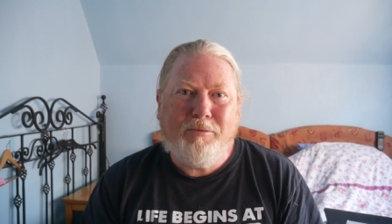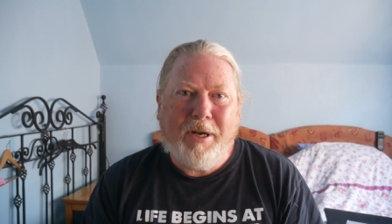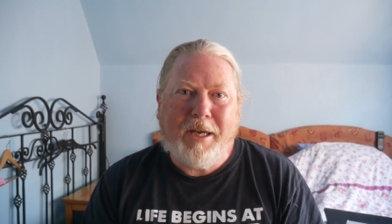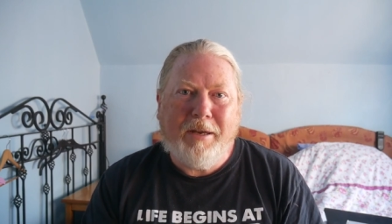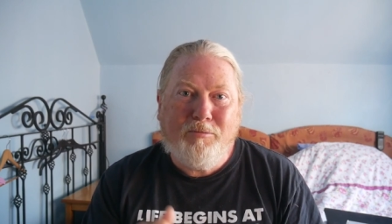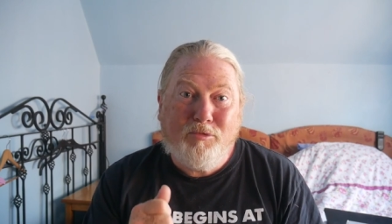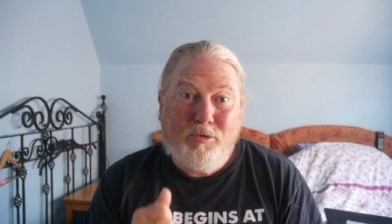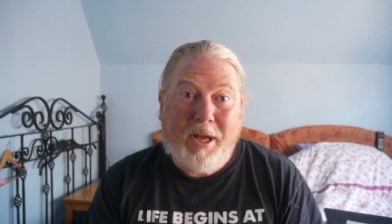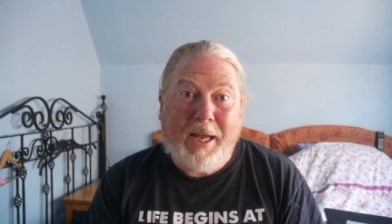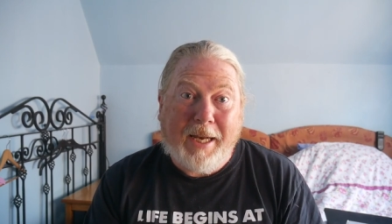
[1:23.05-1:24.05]
it can
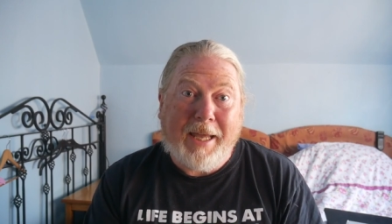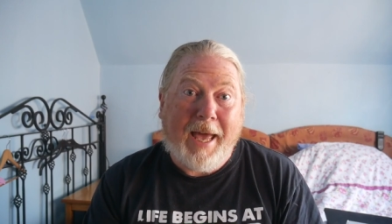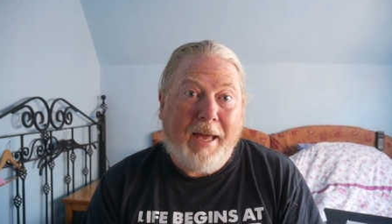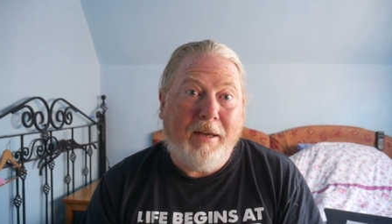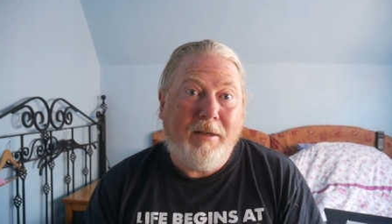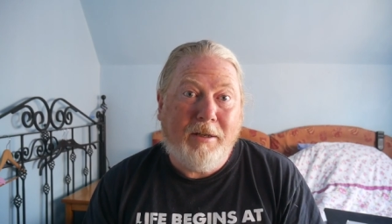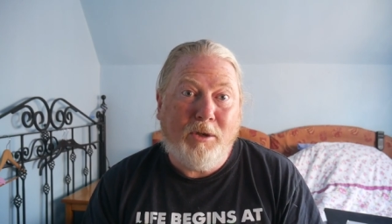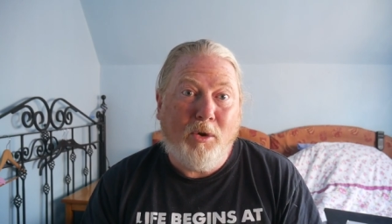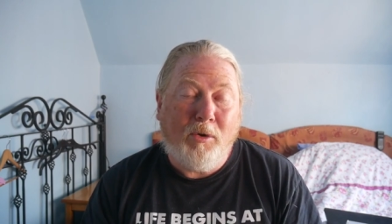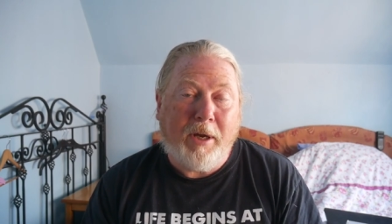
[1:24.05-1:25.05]
really get
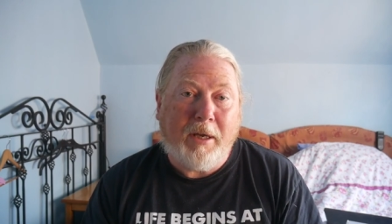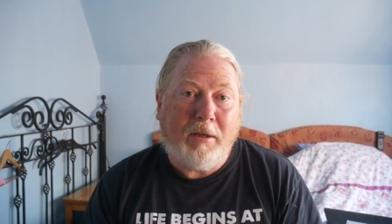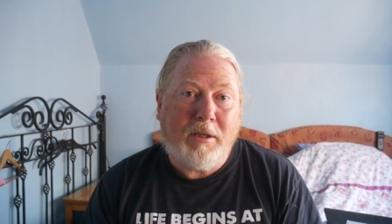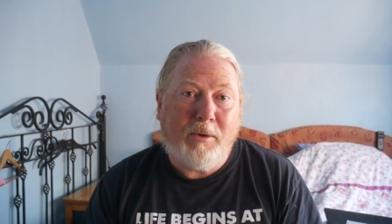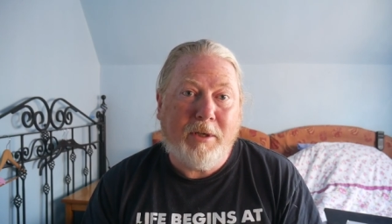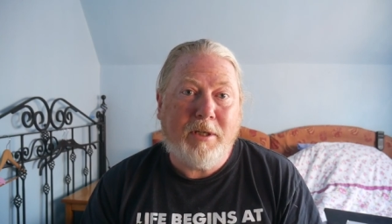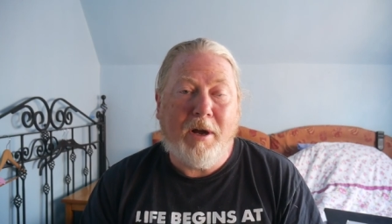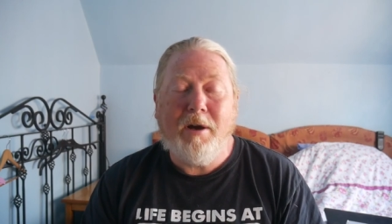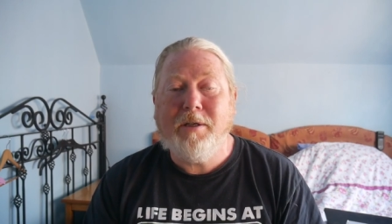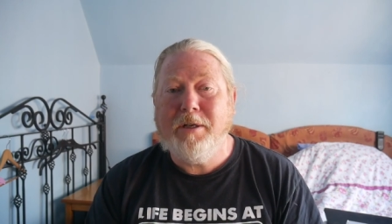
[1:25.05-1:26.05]
annoying so I
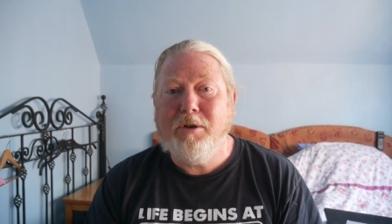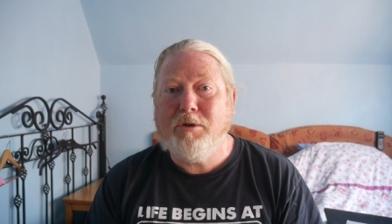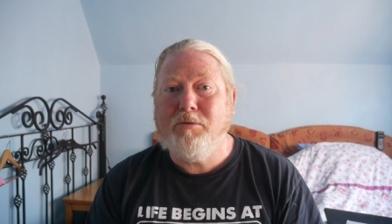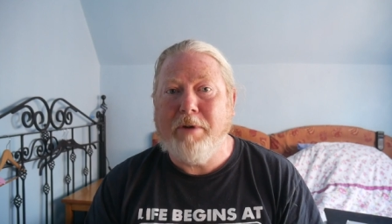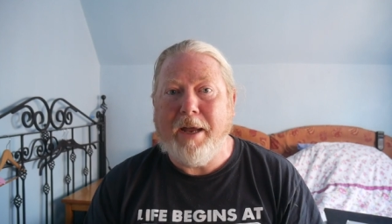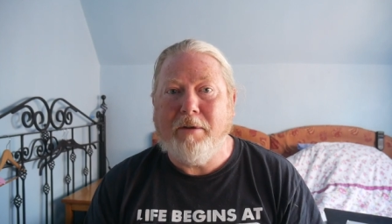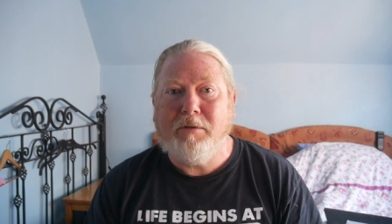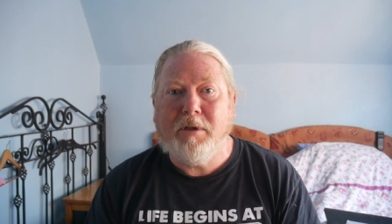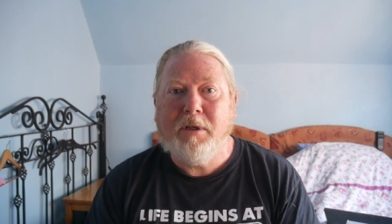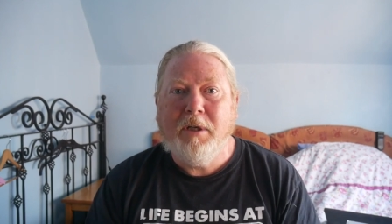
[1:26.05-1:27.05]
started to look around